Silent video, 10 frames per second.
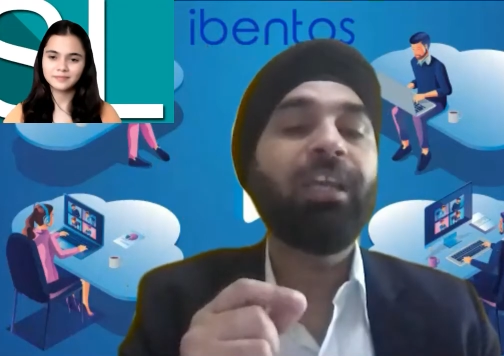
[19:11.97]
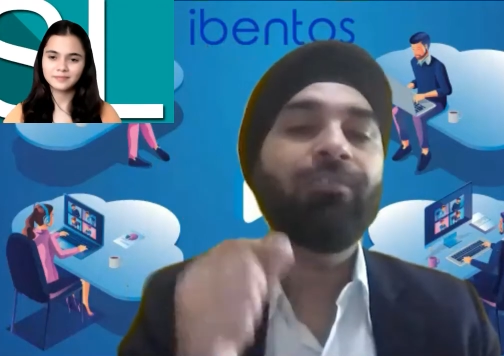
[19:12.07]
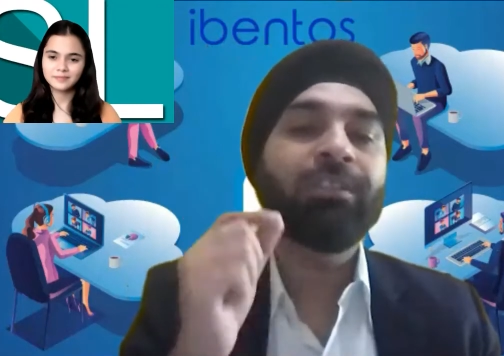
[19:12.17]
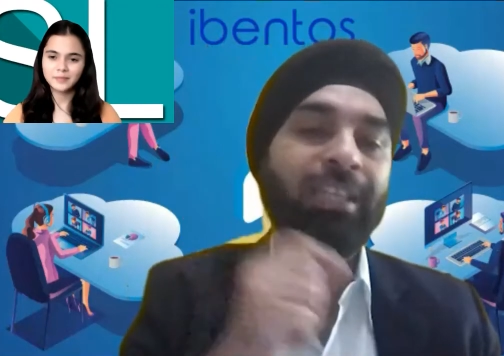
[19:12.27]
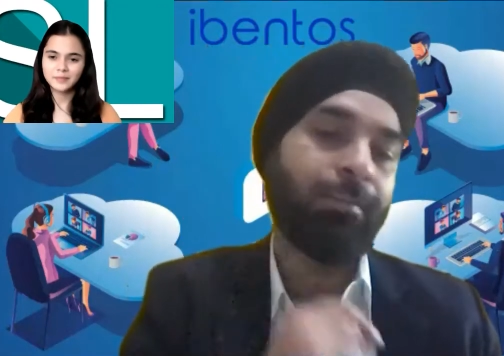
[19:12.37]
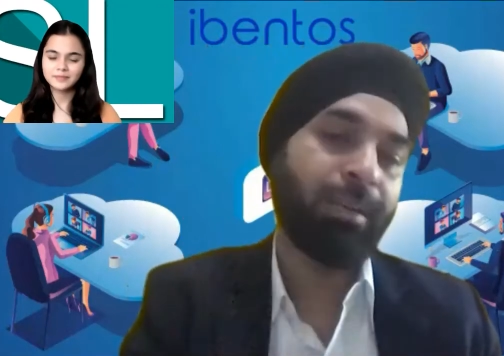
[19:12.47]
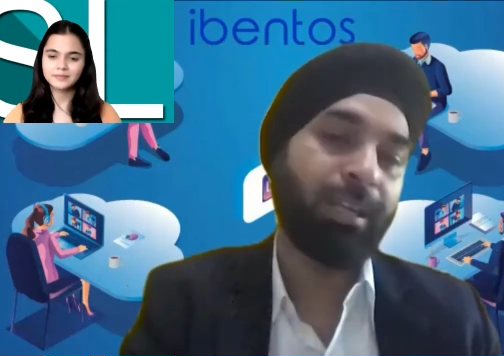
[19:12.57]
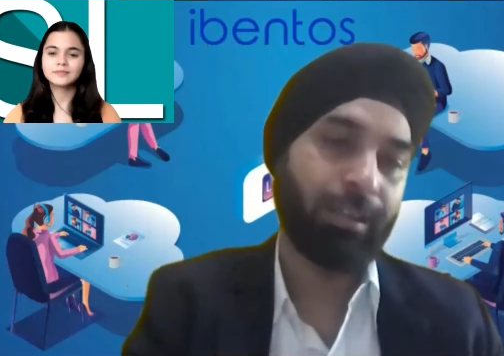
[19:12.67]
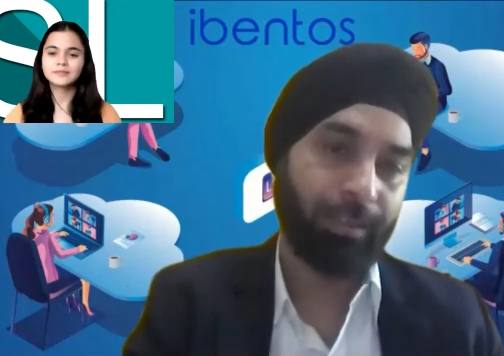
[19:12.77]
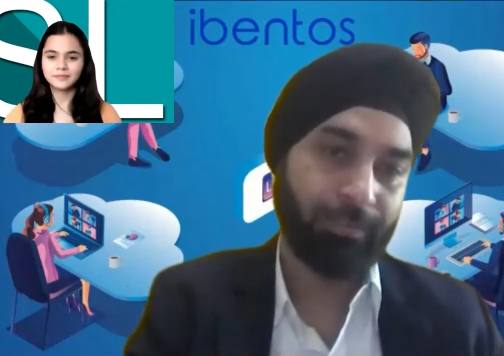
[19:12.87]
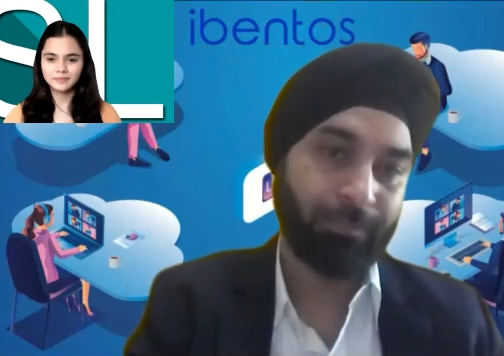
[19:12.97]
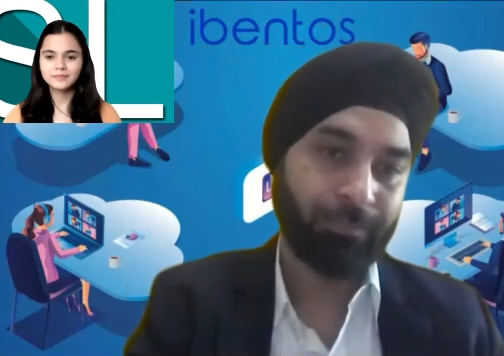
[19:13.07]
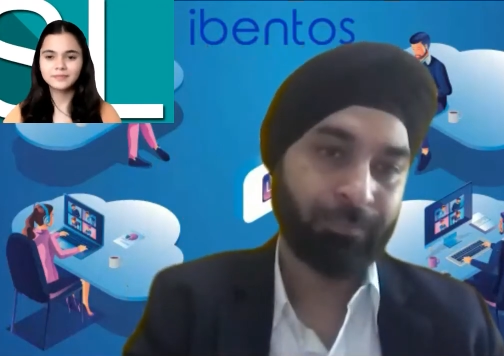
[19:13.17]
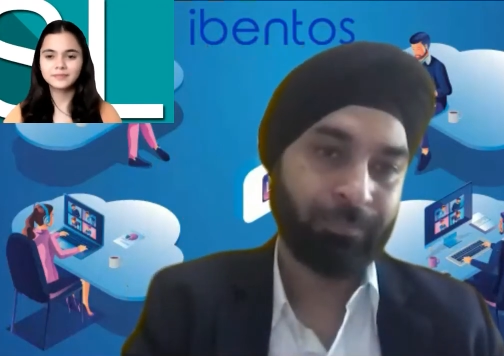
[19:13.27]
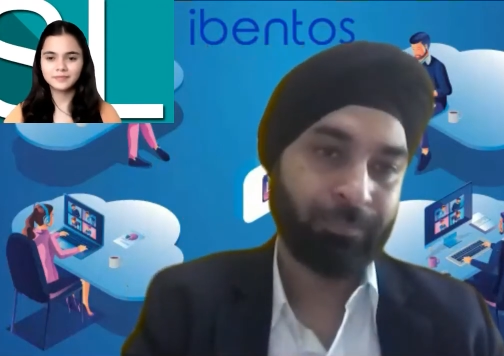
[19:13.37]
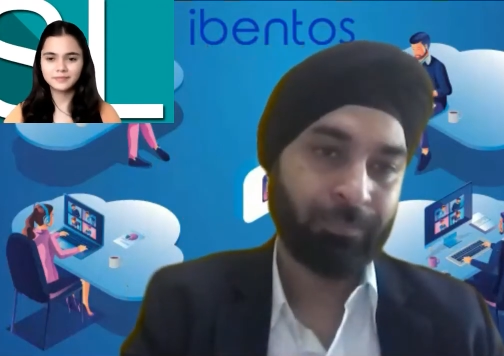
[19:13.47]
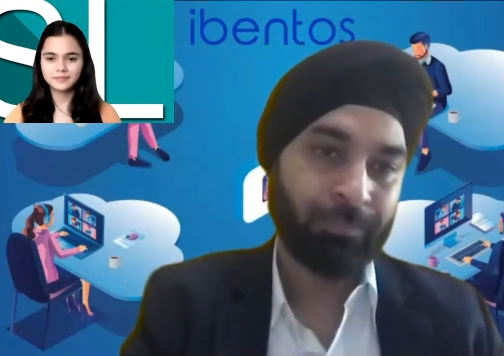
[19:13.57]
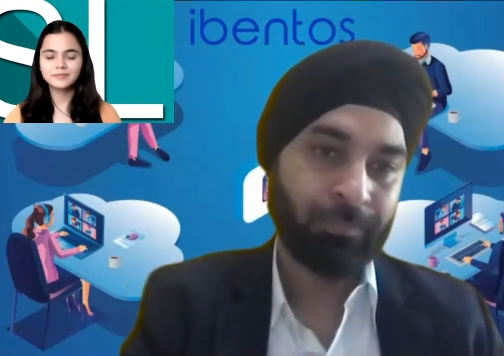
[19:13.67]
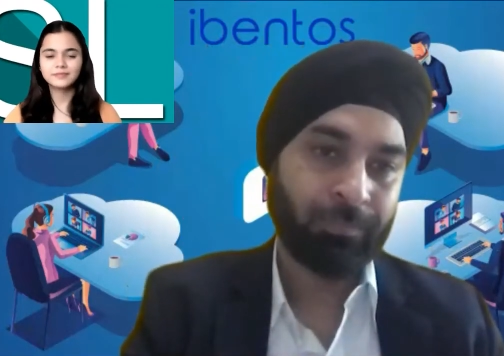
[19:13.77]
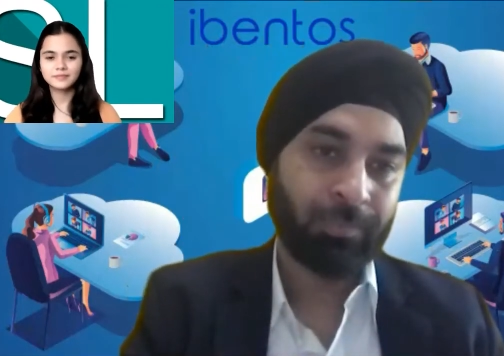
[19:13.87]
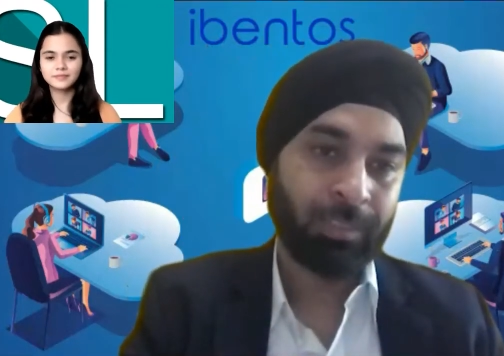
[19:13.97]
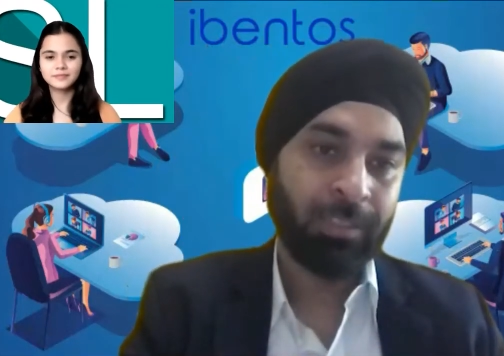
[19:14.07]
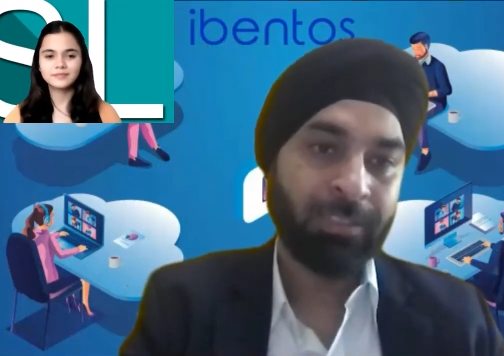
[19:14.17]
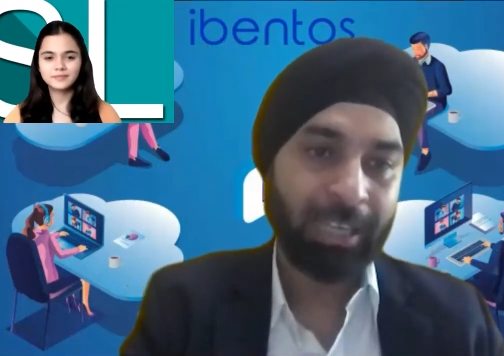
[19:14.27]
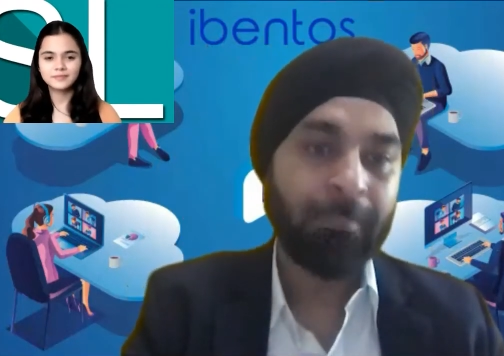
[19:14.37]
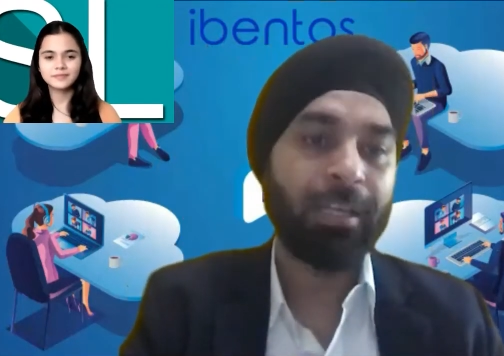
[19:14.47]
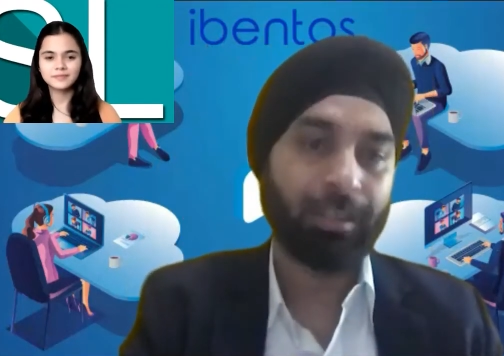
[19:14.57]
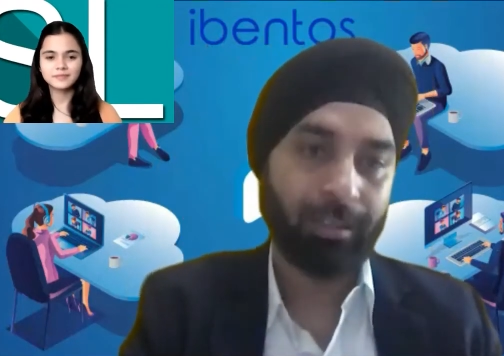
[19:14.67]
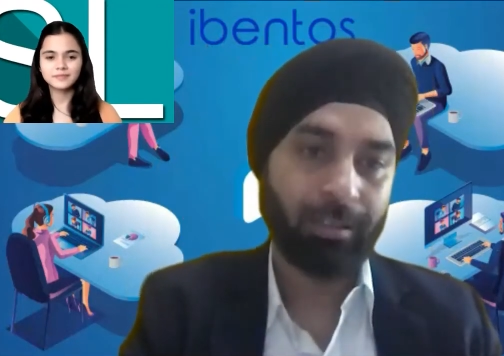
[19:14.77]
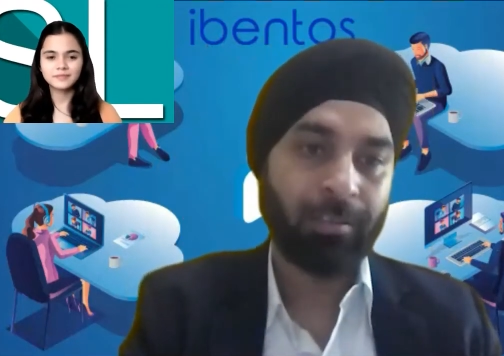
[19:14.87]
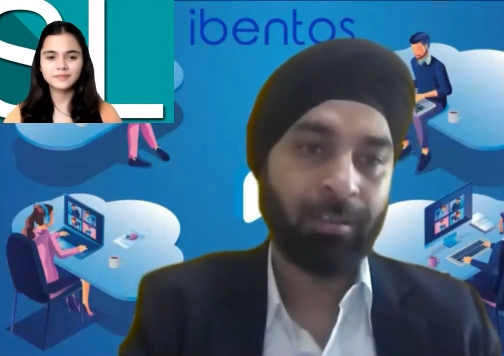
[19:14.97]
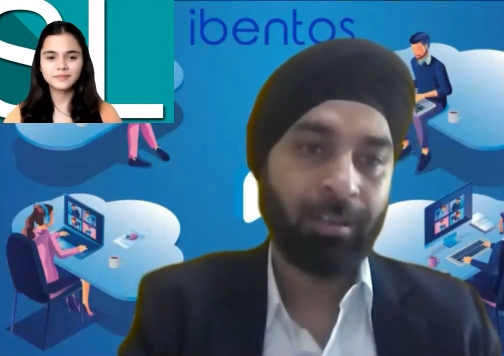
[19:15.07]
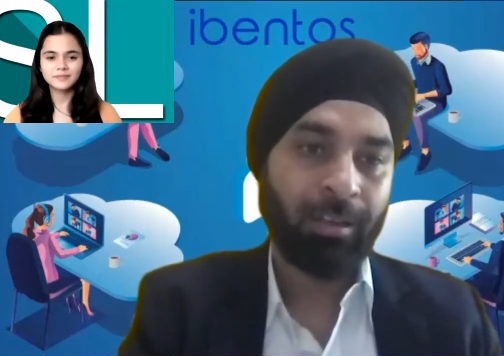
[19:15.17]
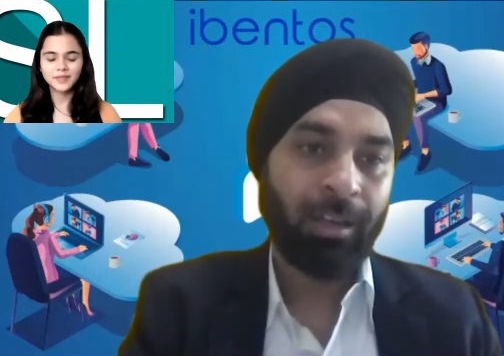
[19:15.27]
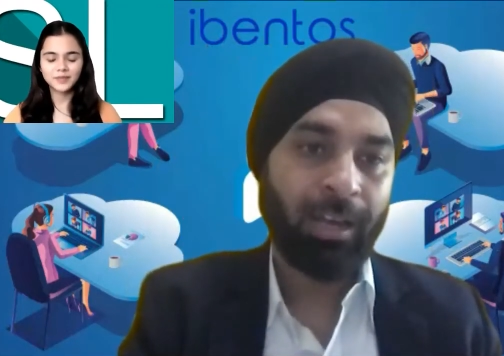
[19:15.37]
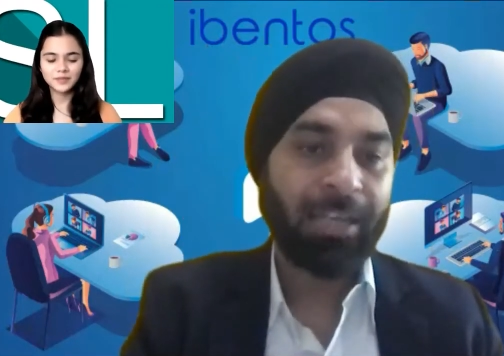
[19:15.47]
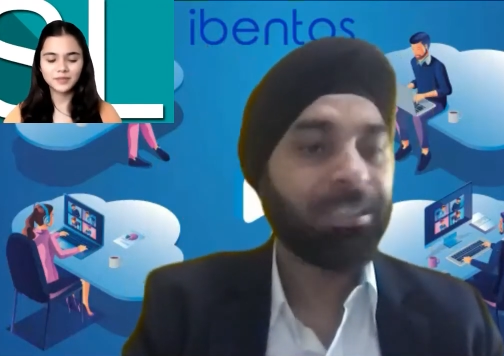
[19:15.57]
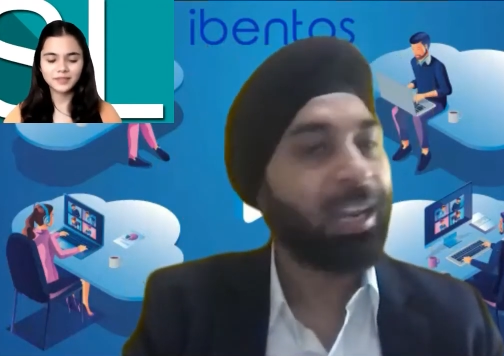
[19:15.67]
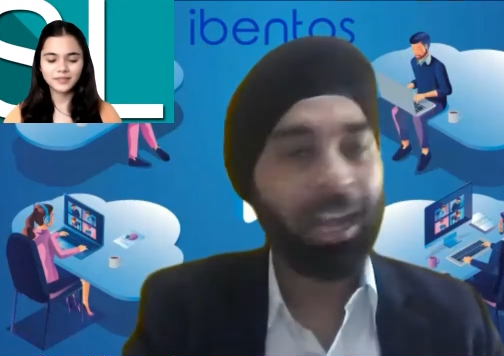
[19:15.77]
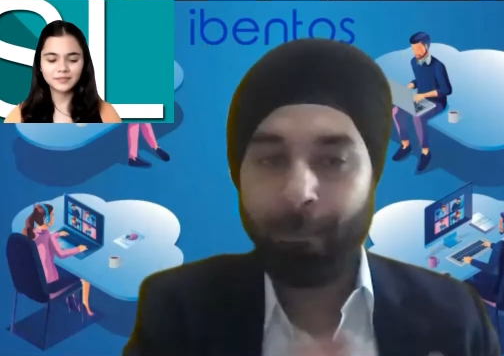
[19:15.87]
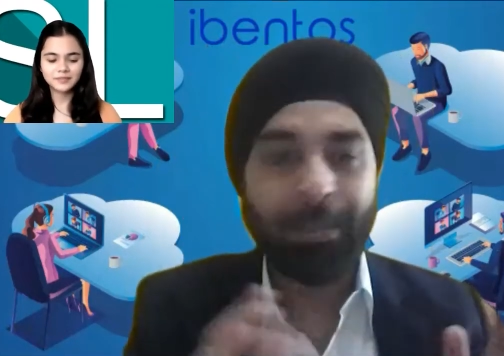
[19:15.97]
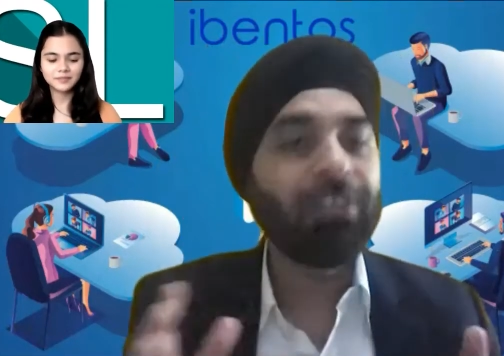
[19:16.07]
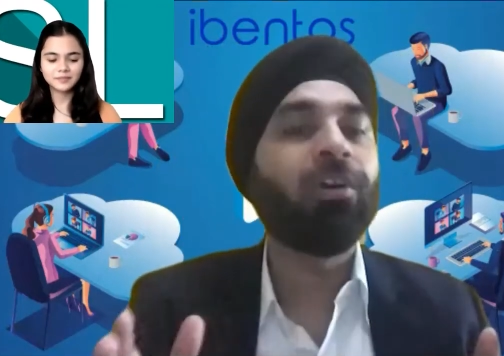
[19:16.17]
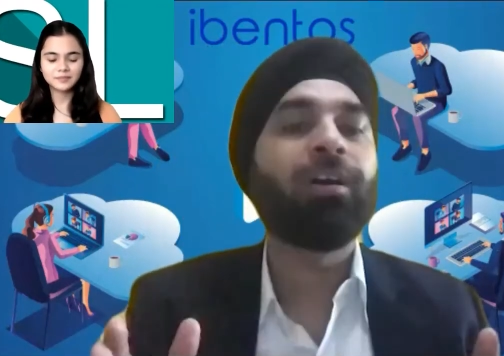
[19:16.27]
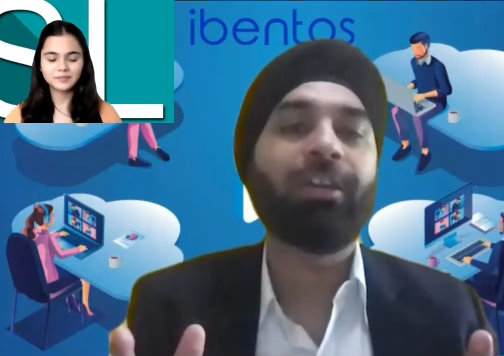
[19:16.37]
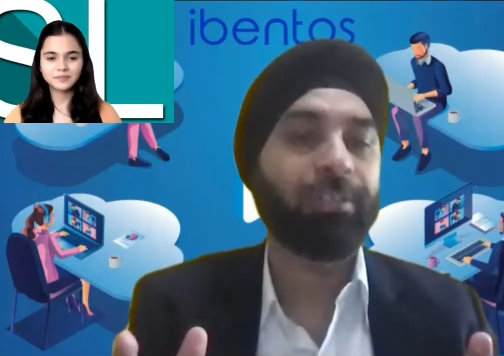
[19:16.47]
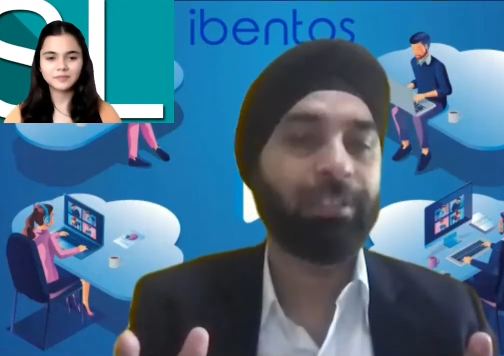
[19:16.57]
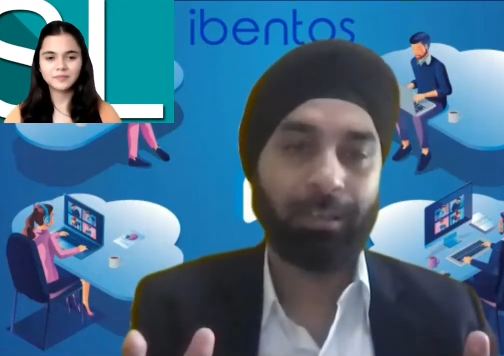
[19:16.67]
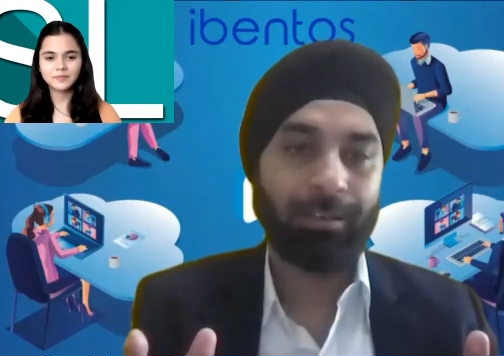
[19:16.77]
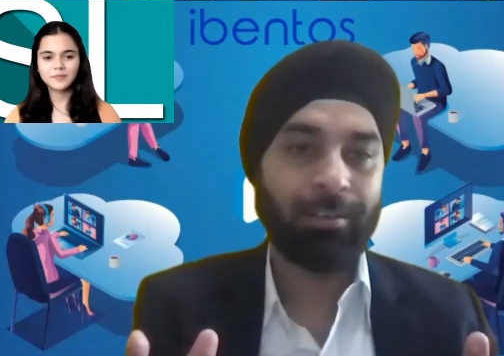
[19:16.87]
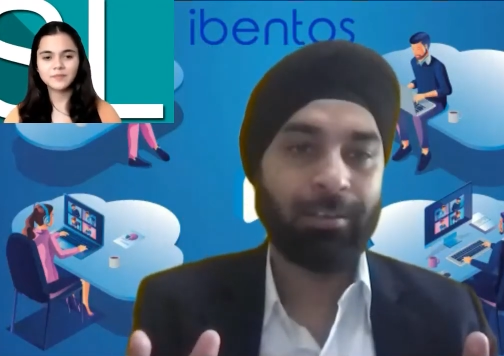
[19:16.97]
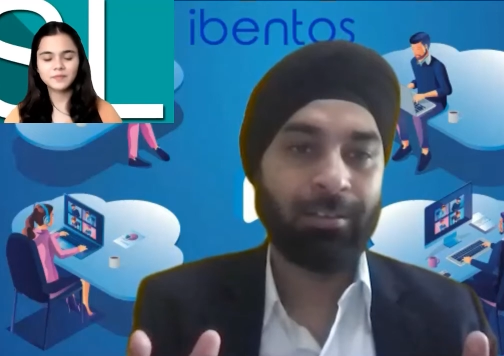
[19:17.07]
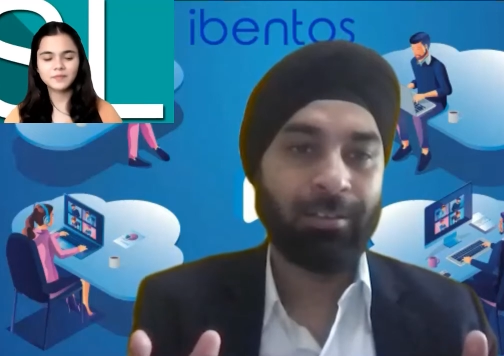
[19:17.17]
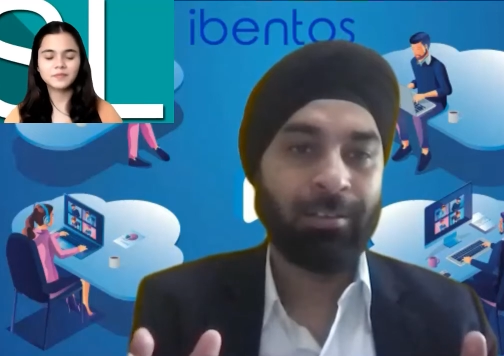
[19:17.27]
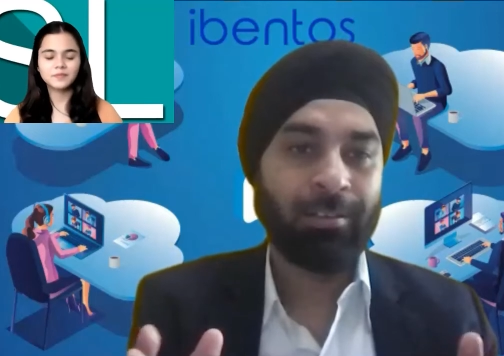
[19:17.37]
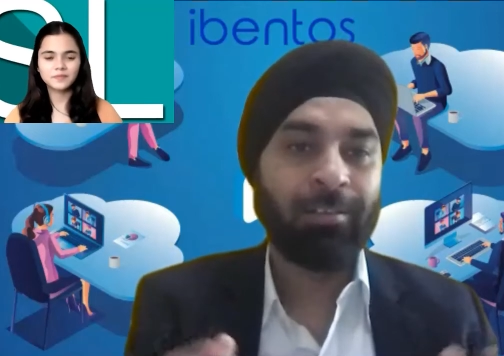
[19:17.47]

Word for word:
Speaker 1: have the same dna mm-hmm. same dna
Speaker 2: and they're happily working with that